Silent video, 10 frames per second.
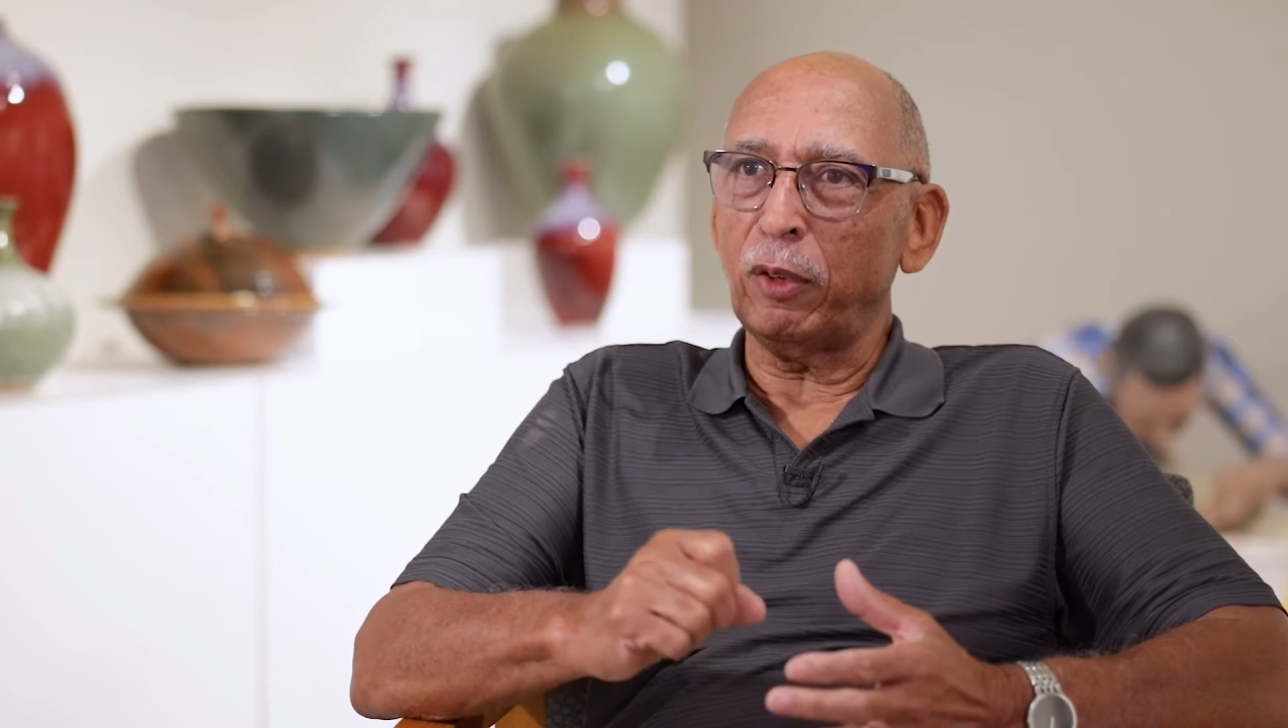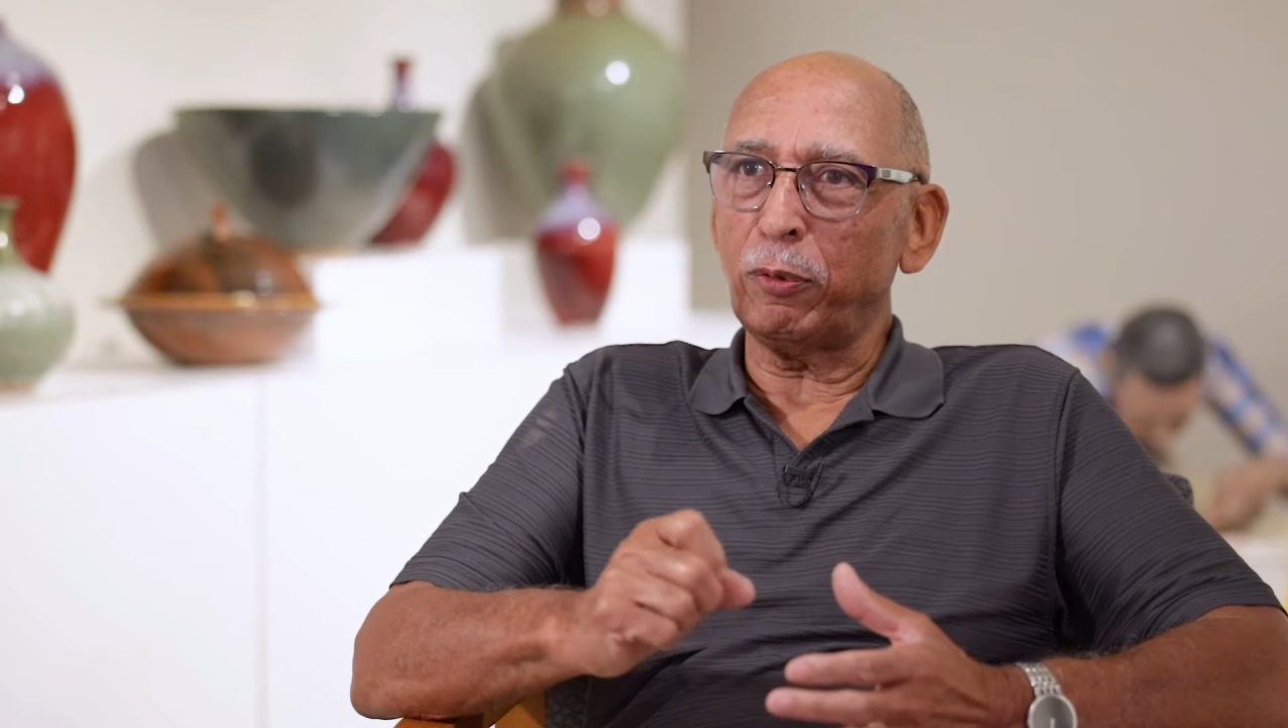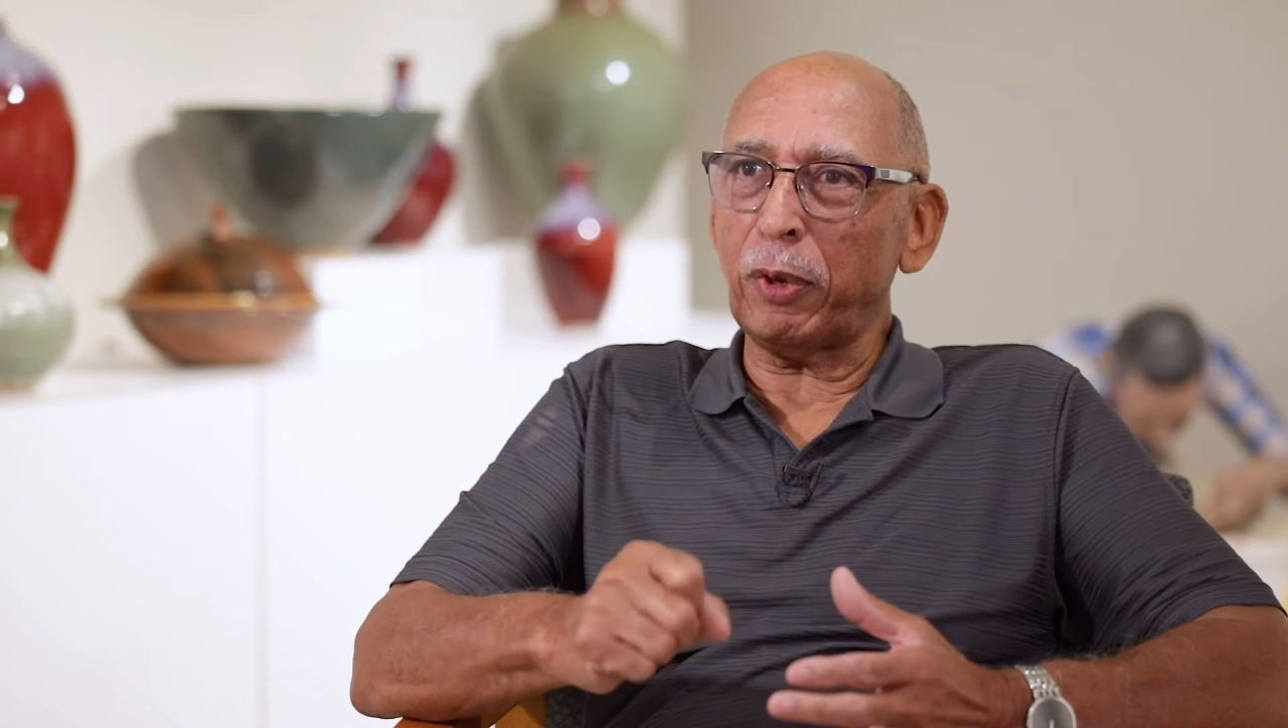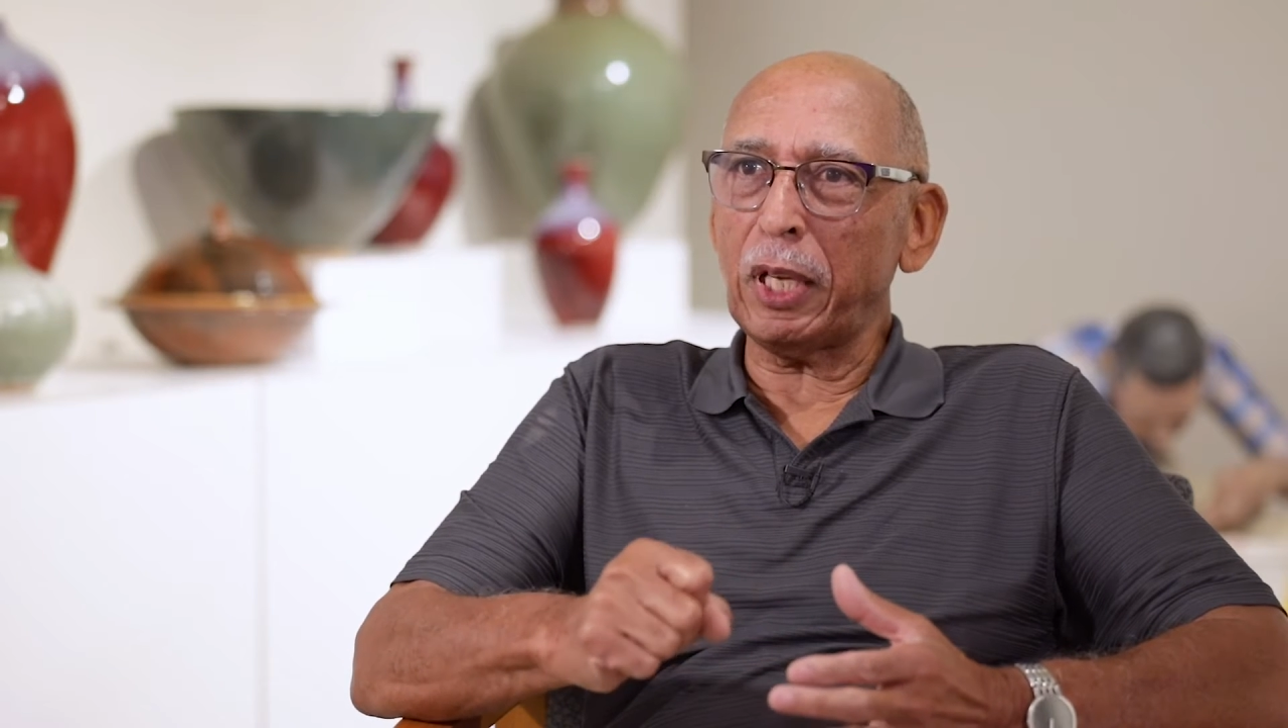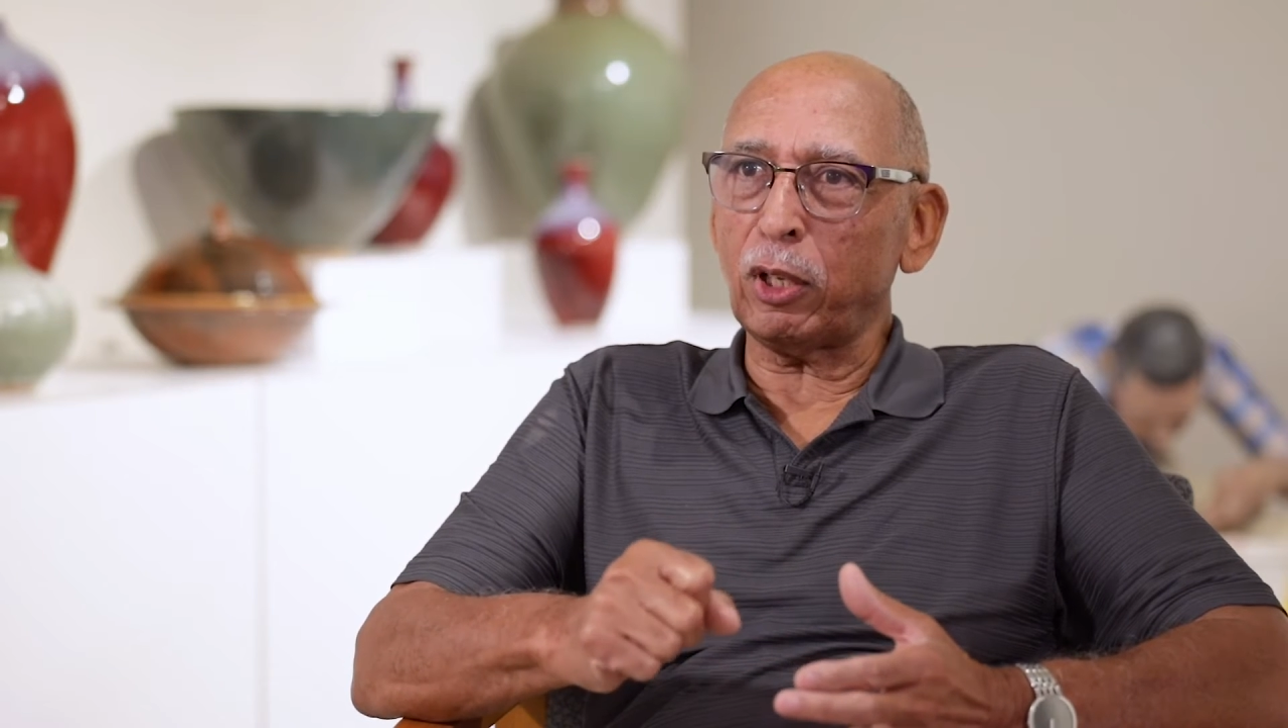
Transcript: fat